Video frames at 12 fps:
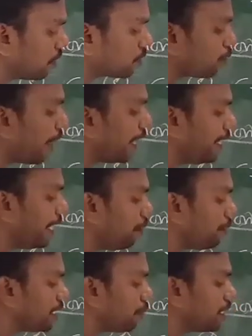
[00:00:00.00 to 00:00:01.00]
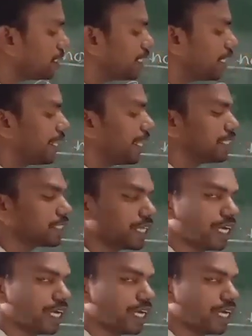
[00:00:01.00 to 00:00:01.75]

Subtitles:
So while naming the bridging ligands,